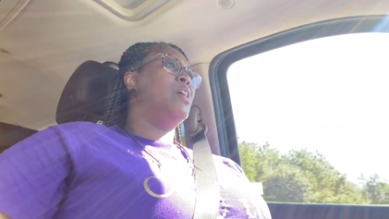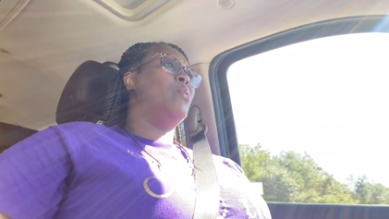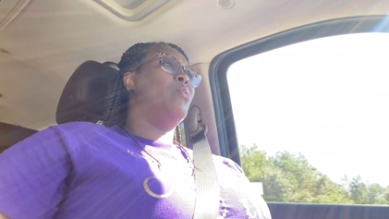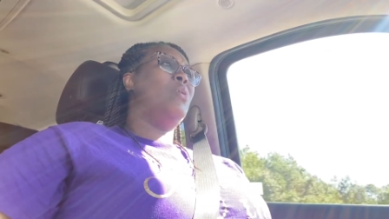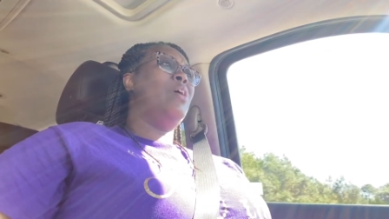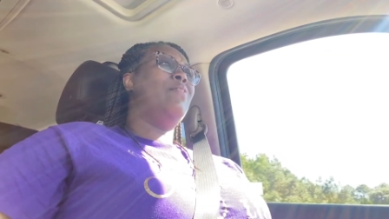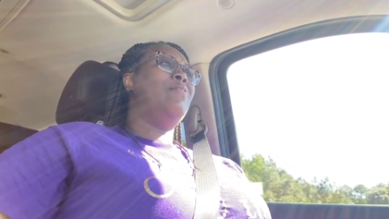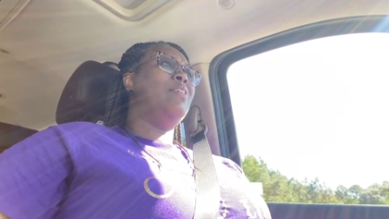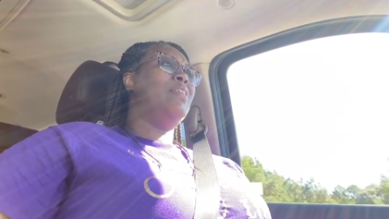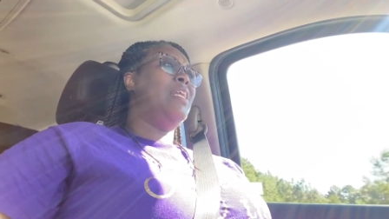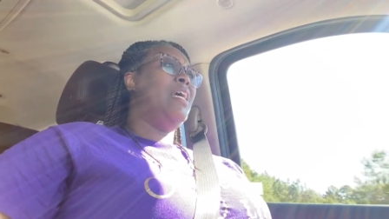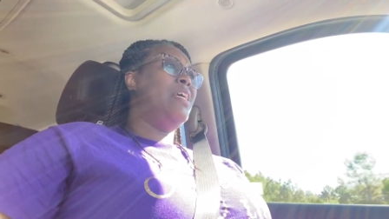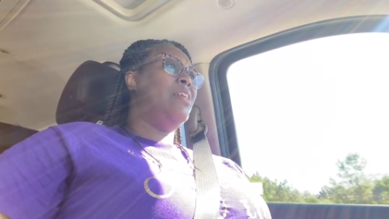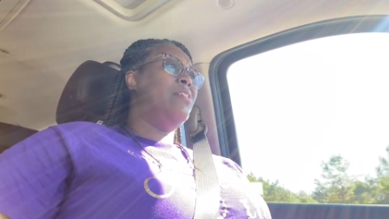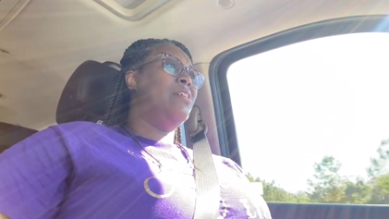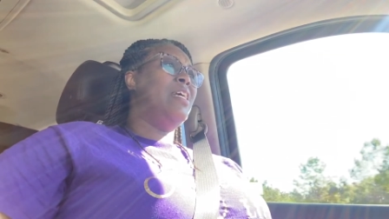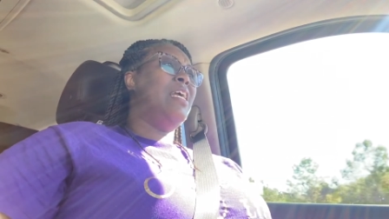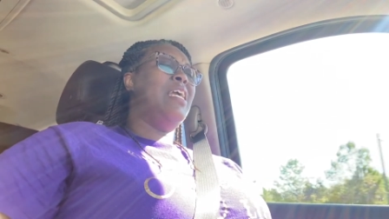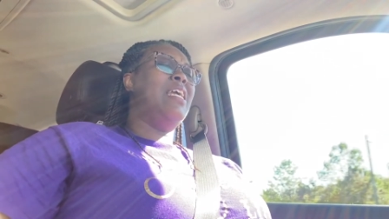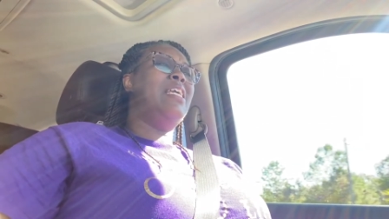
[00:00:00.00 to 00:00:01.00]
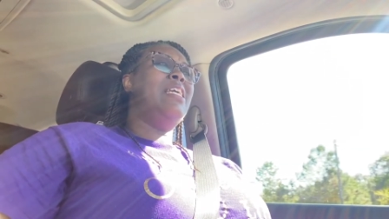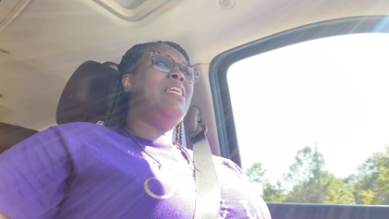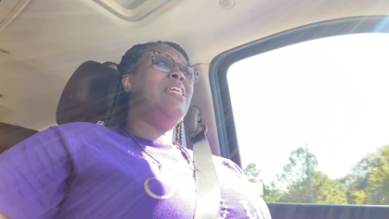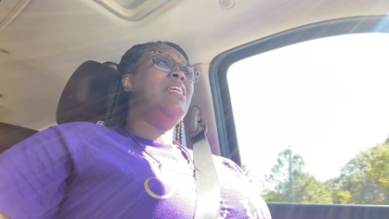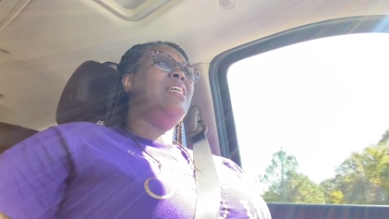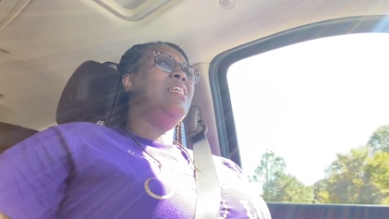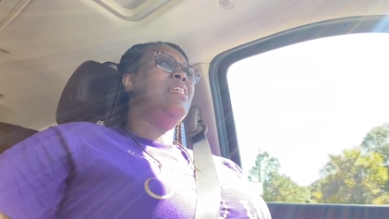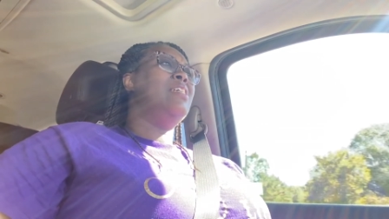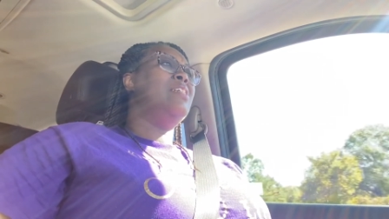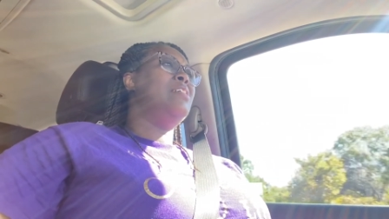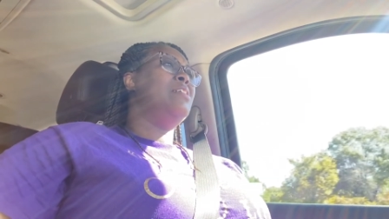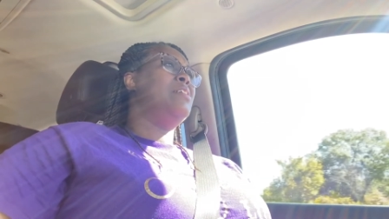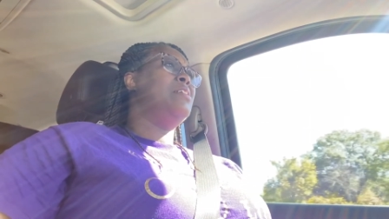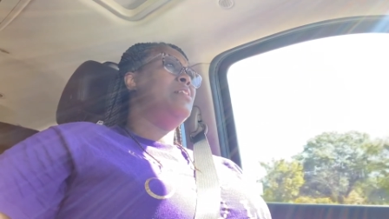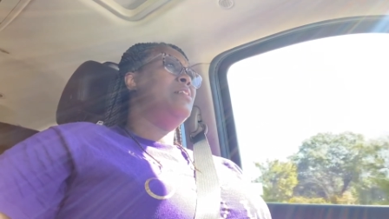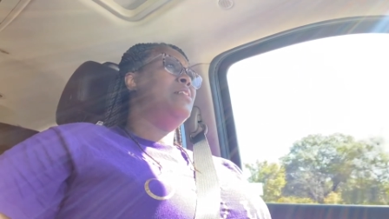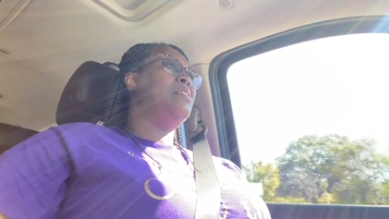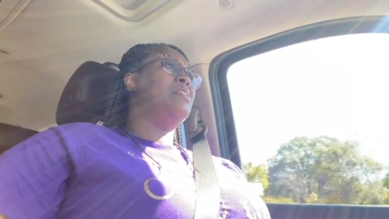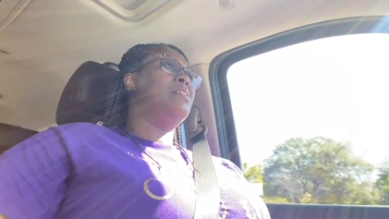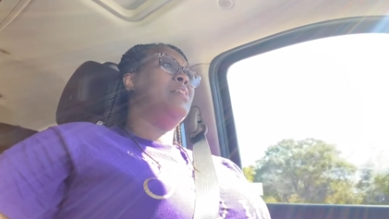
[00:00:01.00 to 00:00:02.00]
a revelator and He
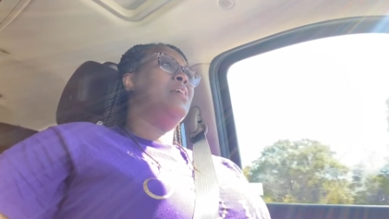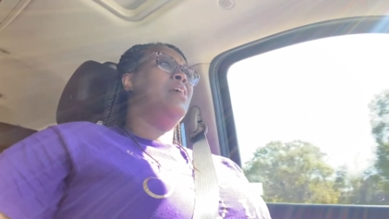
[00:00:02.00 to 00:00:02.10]
is